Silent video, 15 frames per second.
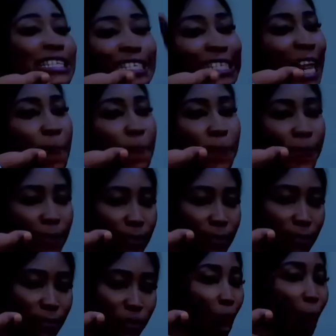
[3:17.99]
go and sleep.
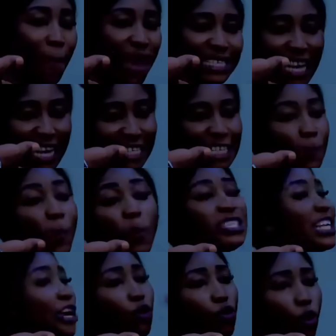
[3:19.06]
Your mates are sleeping.
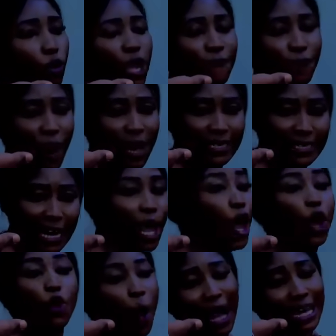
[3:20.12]
What are you looking for outside?
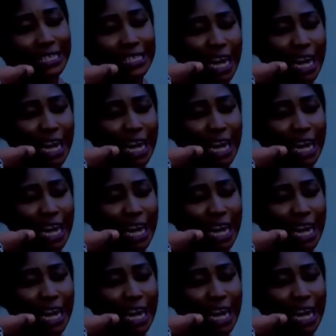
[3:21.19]
Go